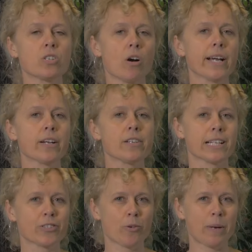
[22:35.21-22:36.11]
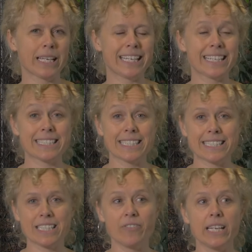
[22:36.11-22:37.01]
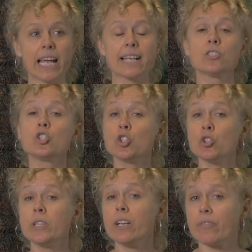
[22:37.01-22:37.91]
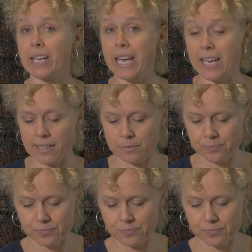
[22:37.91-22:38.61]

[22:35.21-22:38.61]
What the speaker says: diagnose electromagnetic sensitivity as a duty of care.